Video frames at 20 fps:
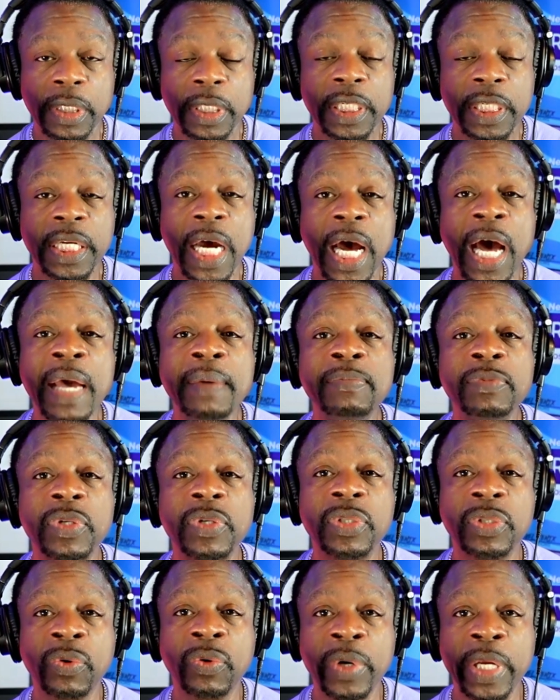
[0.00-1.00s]
times
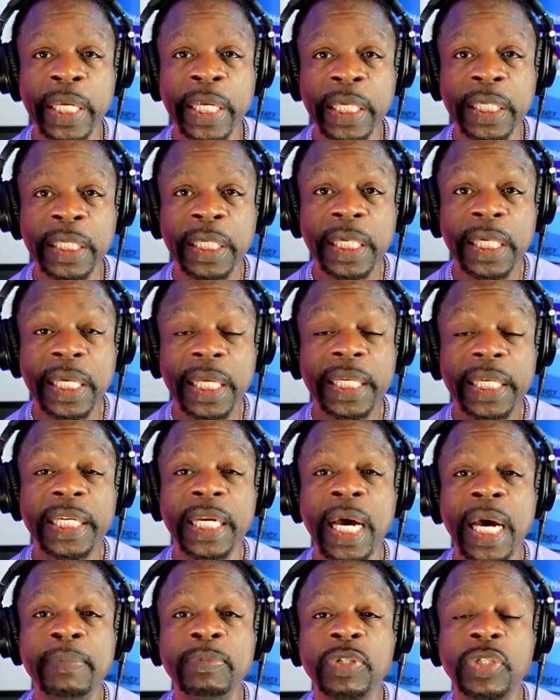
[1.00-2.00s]
3
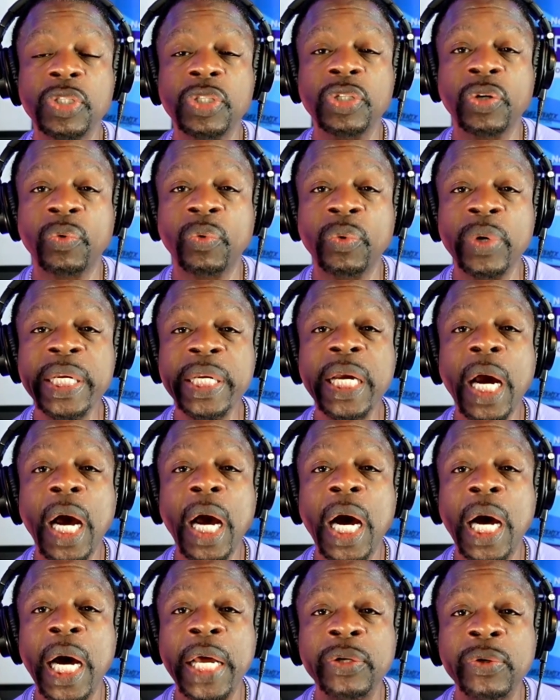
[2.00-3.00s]
times
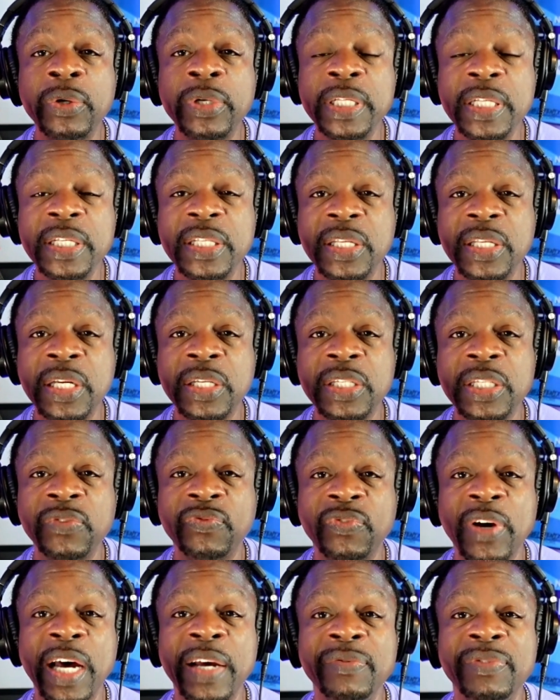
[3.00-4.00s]

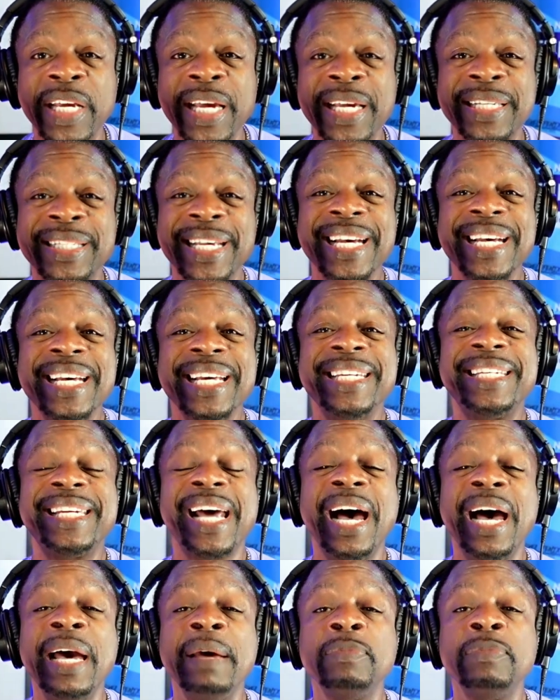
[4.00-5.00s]
365 days
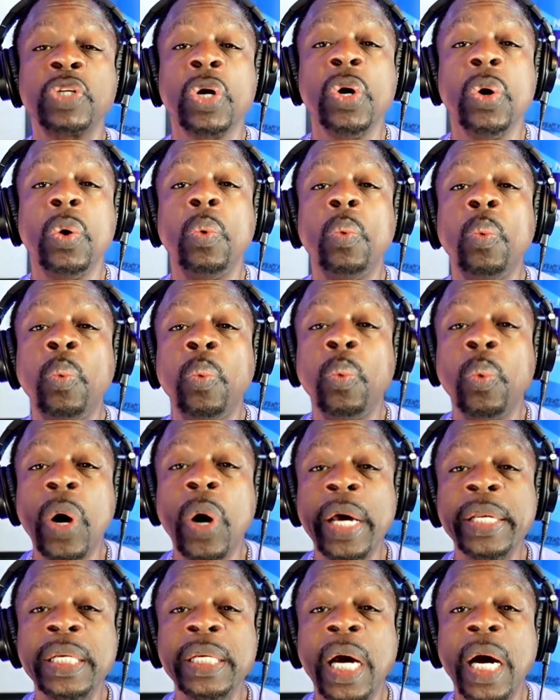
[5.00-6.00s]
times
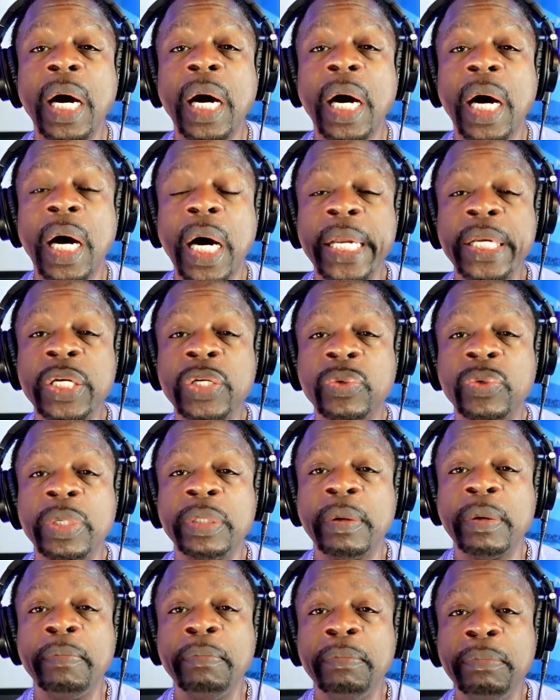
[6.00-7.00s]

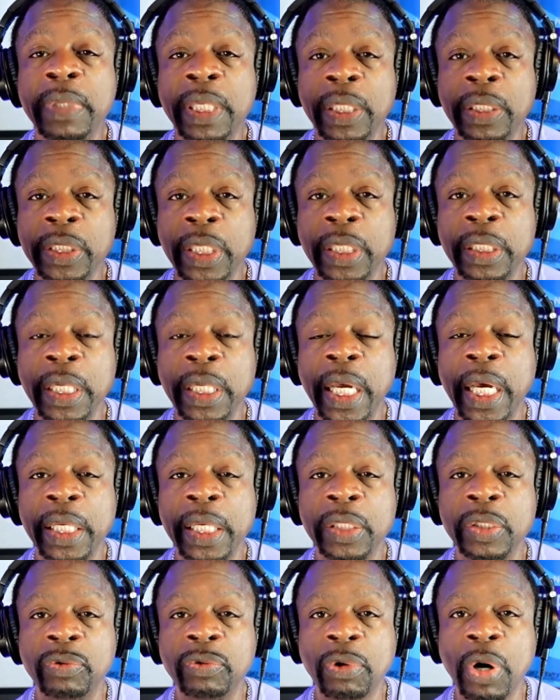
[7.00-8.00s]
100 million
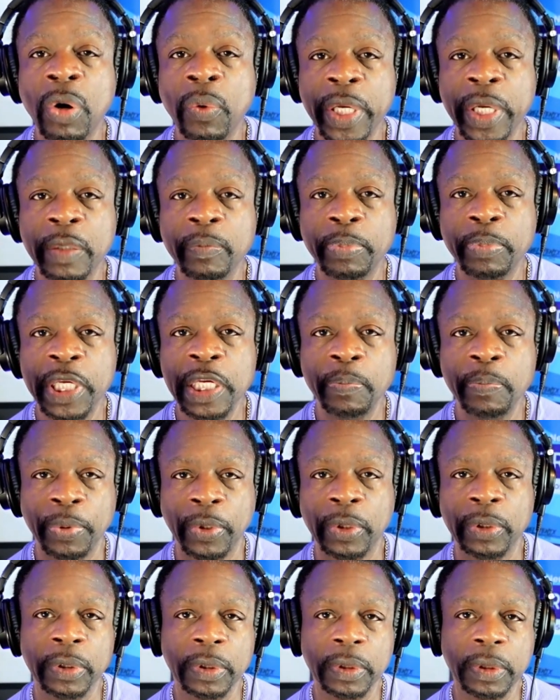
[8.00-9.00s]
and growing
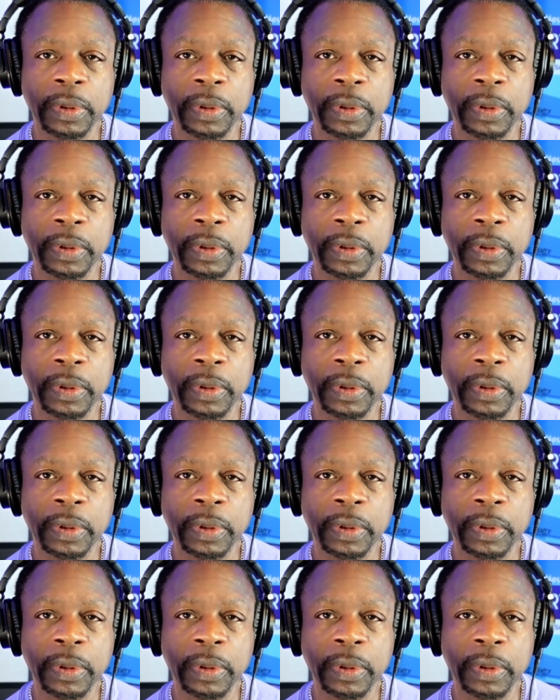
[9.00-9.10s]
people.